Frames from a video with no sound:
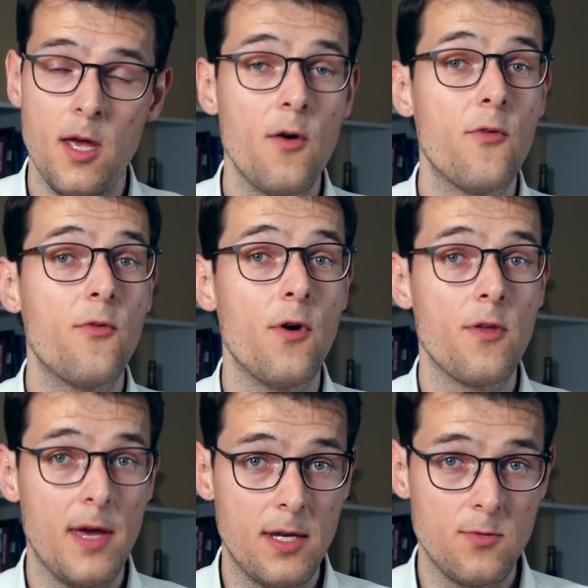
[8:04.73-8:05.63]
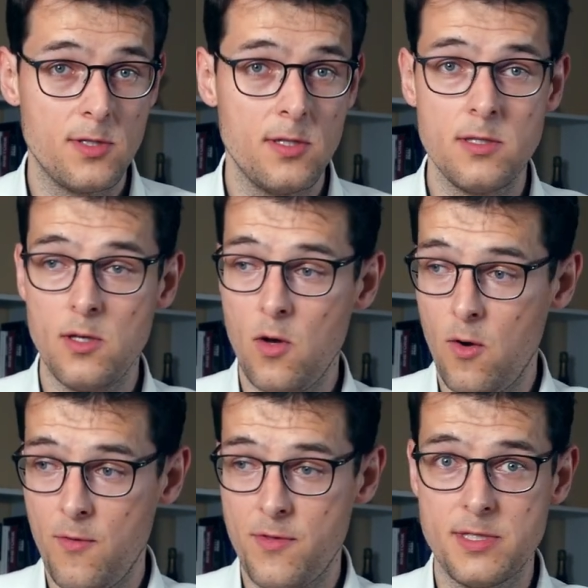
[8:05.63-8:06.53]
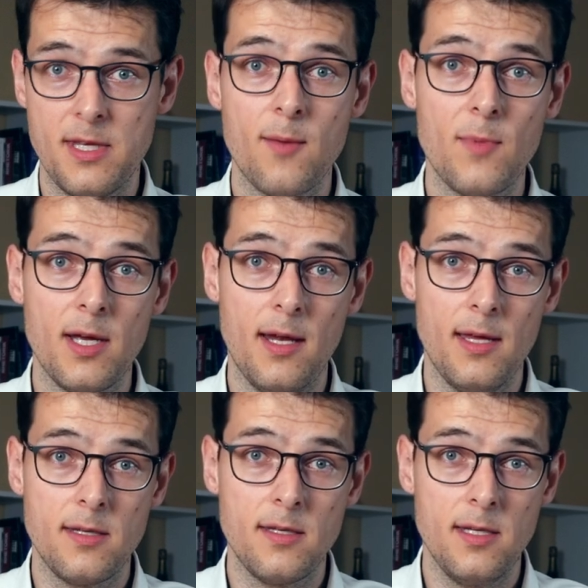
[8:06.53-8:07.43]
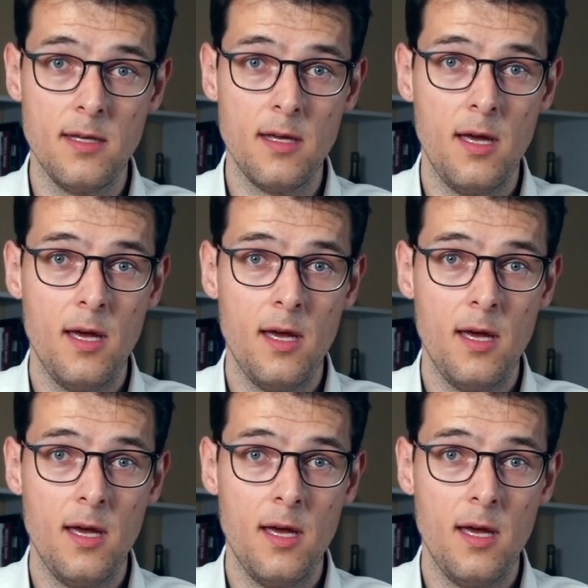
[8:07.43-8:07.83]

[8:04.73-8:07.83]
further addresses of the same legal entity,